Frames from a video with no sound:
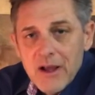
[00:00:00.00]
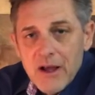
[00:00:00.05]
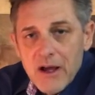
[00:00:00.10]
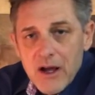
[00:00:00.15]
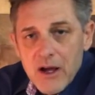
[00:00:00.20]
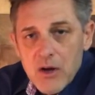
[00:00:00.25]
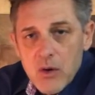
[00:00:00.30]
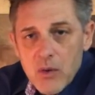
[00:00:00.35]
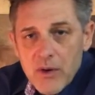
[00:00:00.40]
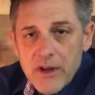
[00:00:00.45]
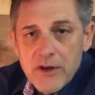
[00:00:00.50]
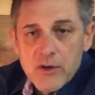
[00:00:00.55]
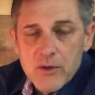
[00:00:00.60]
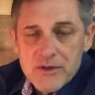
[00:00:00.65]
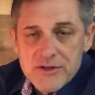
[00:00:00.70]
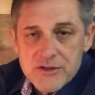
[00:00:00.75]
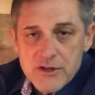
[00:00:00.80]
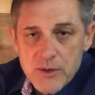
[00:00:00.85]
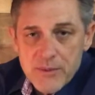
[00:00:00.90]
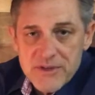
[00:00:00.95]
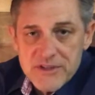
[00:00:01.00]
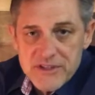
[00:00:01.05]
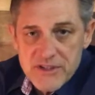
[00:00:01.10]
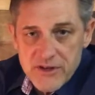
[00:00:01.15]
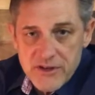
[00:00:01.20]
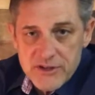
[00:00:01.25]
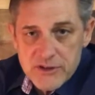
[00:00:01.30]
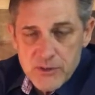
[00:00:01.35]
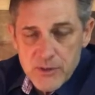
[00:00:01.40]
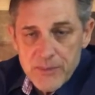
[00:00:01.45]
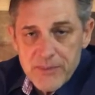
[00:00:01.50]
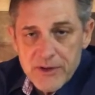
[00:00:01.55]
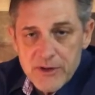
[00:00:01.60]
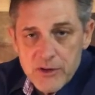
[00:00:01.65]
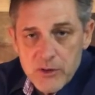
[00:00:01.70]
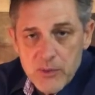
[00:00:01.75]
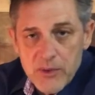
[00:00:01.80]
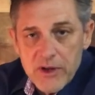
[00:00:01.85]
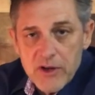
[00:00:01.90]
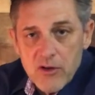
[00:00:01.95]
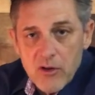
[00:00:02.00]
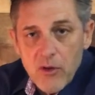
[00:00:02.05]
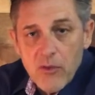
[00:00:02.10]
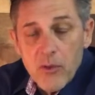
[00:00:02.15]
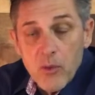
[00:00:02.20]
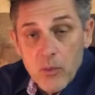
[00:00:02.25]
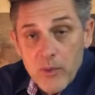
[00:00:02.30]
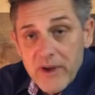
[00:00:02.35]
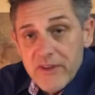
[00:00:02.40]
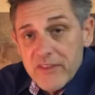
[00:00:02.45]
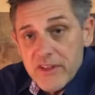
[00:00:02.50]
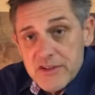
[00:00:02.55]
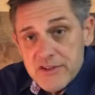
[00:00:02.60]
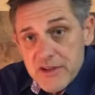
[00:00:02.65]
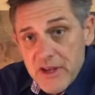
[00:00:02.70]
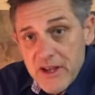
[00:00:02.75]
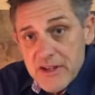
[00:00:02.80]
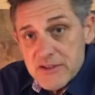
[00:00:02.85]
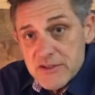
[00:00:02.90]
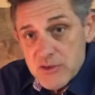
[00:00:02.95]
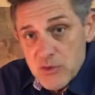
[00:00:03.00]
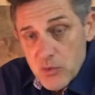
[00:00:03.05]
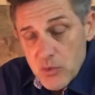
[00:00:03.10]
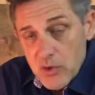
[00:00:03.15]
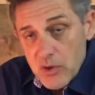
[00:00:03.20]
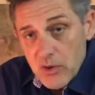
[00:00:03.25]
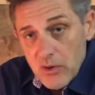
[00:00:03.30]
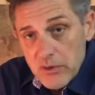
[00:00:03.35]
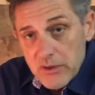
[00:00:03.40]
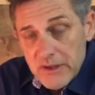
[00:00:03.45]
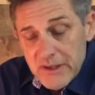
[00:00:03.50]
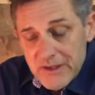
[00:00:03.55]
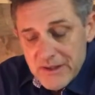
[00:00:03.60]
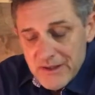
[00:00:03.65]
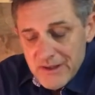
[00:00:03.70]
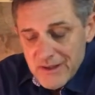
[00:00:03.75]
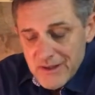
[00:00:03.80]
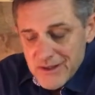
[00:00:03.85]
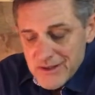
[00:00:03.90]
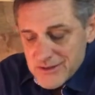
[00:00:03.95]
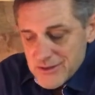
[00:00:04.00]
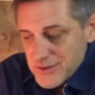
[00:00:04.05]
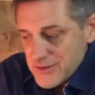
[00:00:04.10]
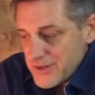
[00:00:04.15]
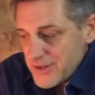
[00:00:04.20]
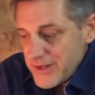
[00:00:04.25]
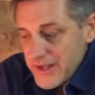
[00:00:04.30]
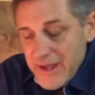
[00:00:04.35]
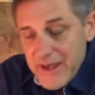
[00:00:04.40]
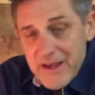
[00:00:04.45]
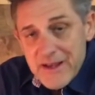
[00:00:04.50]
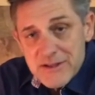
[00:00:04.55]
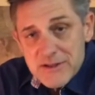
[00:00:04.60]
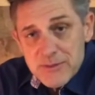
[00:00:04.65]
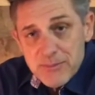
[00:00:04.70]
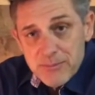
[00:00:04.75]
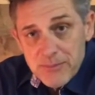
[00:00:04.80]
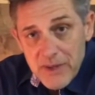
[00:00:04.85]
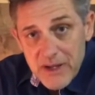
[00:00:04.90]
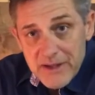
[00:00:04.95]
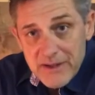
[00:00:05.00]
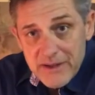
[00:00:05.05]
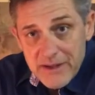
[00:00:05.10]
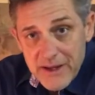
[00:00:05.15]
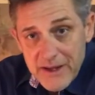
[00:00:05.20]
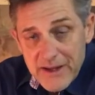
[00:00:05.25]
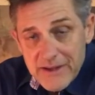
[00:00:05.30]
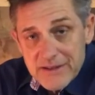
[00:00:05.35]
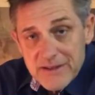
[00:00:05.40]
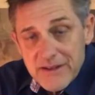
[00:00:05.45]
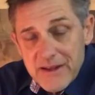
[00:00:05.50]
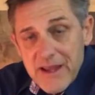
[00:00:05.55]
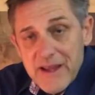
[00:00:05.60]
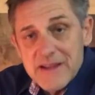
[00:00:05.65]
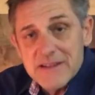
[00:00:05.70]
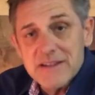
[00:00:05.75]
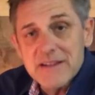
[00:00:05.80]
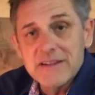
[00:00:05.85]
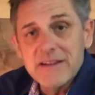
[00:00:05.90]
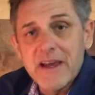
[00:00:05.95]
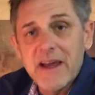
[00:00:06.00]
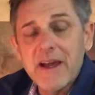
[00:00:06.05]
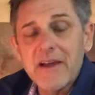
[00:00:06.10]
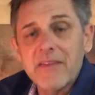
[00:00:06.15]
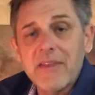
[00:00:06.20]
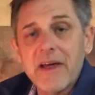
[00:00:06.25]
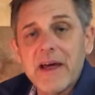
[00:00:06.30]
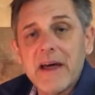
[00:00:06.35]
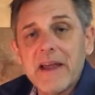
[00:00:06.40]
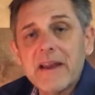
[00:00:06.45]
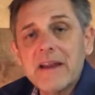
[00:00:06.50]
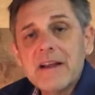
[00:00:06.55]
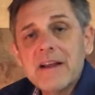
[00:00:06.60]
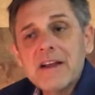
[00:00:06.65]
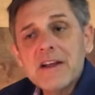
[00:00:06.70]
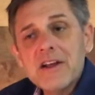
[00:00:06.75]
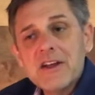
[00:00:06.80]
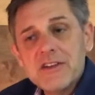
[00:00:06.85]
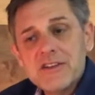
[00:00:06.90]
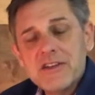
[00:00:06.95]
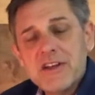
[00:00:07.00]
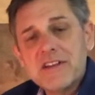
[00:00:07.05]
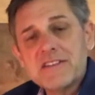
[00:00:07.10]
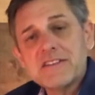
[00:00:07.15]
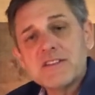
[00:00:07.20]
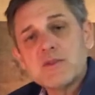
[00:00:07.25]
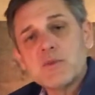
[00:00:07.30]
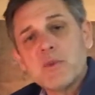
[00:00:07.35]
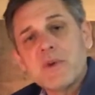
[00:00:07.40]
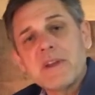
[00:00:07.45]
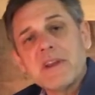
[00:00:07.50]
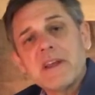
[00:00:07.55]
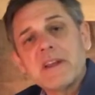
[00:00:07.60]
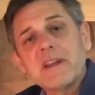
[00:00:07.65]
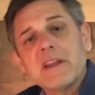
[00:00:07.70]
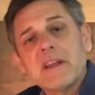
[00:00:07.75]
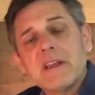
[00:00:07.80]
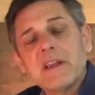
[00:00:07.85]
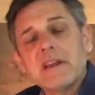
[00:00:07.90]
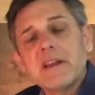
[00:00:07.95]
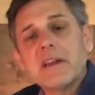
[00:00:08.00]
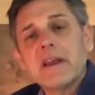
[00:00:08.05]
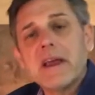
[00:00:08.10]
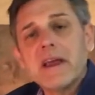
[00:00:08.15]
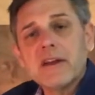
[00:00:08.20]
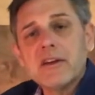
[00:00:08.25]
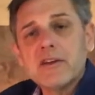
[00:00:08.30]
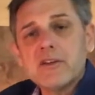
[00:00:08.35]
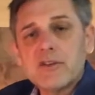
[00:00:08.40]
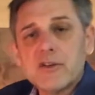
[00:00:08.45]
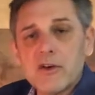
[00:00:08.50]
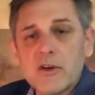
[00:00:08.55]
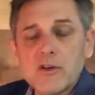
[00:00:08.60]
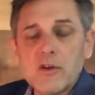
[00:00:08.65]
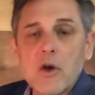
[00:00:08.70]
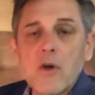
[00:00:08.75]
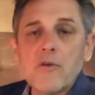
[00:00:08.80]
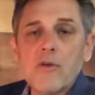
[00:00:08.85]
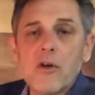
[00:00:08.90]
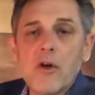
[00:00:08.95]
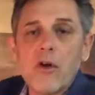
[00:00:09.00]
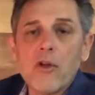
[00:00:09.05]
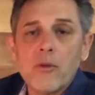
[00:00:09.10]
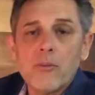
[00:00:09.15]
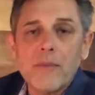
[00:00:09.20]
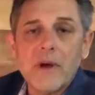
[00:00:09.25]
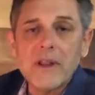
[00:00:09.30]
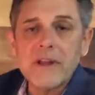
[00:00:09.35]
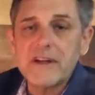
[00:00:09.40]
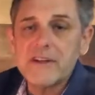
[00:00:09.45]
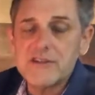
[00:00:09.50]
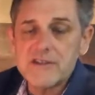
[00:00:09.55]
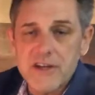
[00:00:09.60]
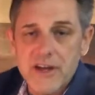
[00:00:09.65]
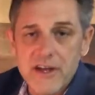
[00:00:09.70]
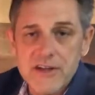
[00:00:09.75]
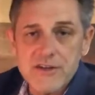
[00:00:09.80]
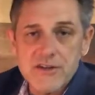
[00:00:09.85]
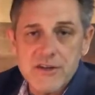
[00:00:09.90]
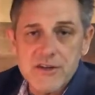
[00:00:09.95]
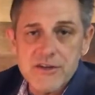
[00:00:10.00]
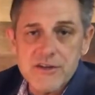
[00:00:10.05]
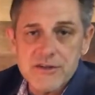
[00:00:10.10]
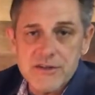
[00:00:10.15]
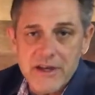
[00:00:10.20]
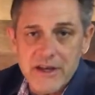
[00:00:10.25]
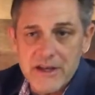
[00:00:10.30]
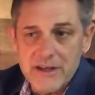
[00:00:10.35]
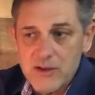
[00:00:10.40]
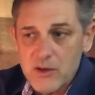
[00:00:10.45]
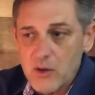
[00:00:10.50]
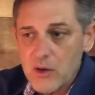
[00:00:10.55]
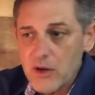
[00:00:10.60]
according to a sermon series we've been doing called The Week That Changed the World. So today is Monday. Today is the day that Jesus went in and turned over all the money changers and